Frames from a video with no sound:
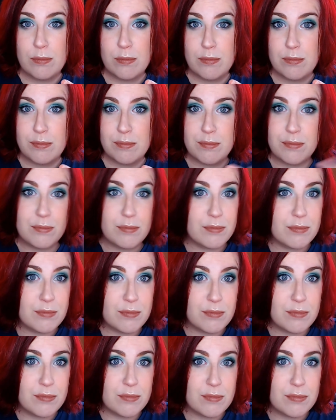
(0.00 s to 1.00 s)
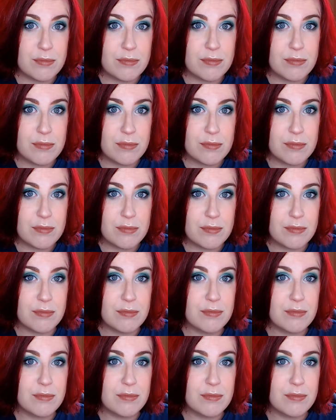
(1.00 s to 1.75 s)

Nothing is said.